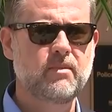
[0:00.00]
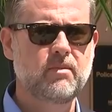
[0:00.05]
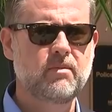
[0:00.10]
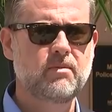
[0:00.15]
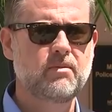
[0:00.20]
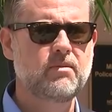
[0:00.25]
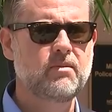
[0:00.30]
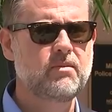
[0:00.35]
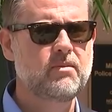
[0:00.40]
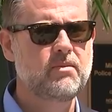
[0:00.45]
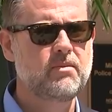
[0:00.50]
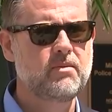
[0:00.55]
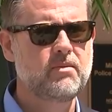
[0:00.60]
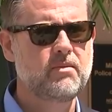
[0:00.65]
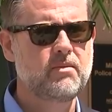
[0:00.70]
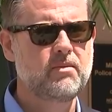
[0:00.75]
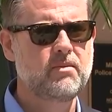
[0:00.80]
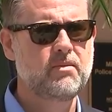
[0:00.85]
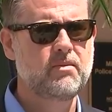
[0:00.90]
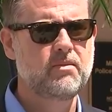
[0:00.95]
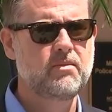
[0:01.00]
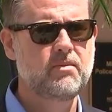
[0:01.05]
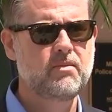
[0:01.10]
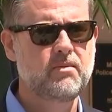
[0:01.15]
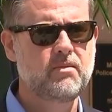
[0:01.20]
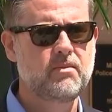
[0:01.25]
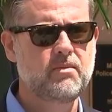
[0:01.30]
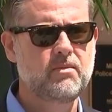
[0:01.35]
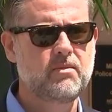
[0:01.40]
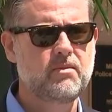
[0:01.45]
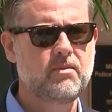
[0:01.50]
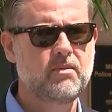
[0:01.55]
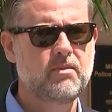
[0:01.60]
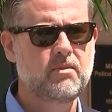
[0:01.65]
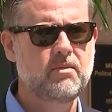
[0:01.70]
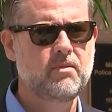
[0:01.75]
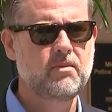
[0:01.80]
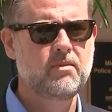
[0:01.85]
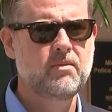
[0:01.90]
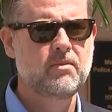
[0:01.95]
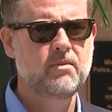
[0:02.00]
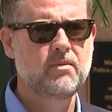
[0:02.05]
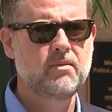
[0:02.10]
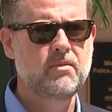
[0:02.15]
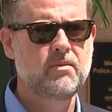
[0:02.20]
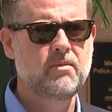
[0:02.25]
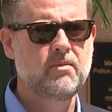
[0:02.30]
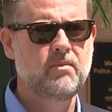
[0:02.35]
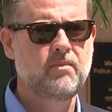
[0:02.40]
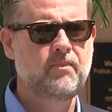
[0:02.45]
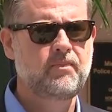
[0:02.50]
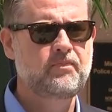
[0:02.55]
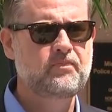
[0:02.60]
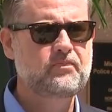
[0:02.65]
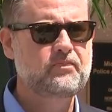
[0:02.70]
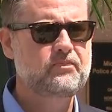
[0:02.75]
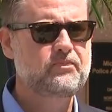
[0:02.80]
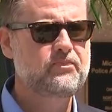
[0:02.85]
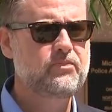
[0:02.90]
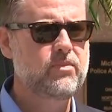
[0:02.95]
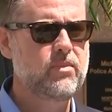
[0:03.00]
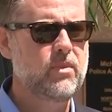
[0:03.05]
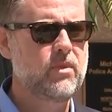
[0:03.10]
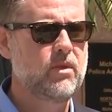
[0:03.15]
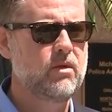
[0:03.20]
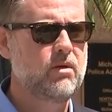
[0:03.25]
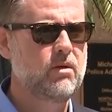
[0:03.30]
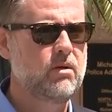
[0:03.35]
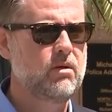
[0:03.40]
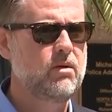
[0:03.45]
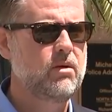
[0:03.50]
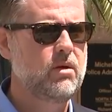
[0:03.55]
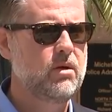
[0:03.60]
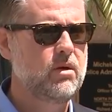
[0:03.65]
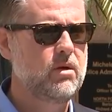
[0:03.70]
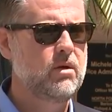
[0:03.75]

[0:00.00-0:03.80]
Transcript: (no one is talking)